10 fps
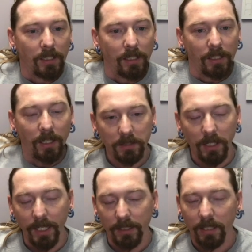All
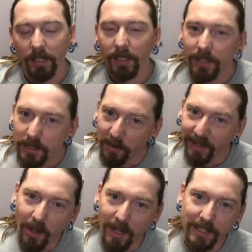right, so I
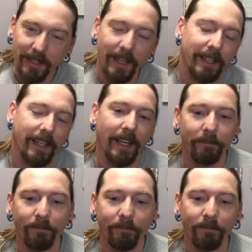lost that game.